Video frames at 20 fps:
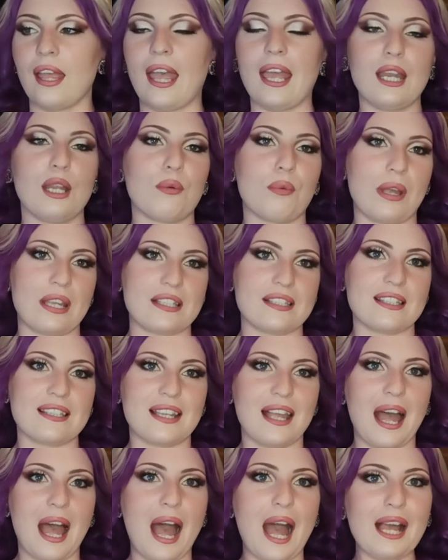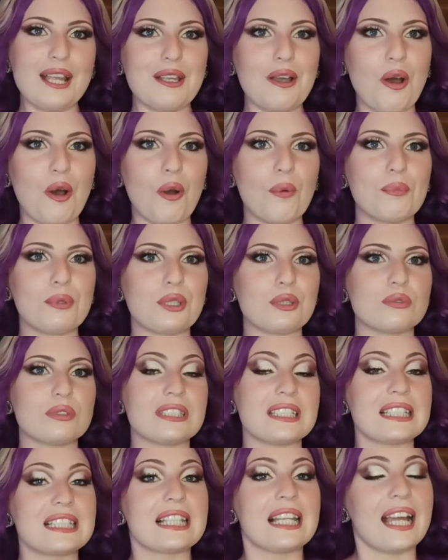Anyways, I hope you
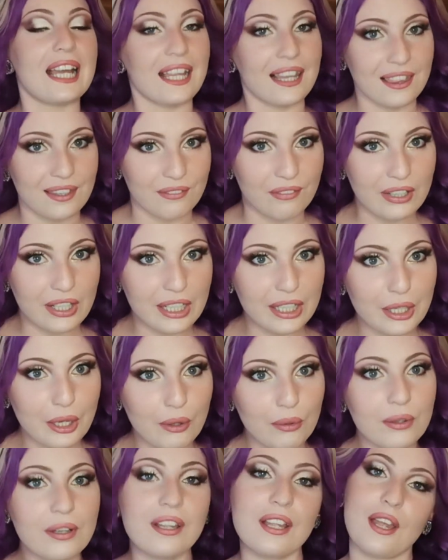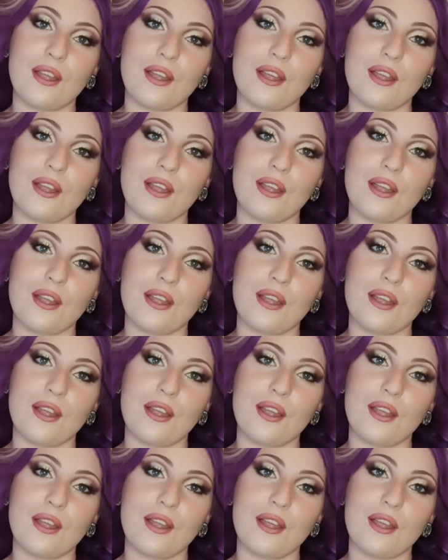did like the video.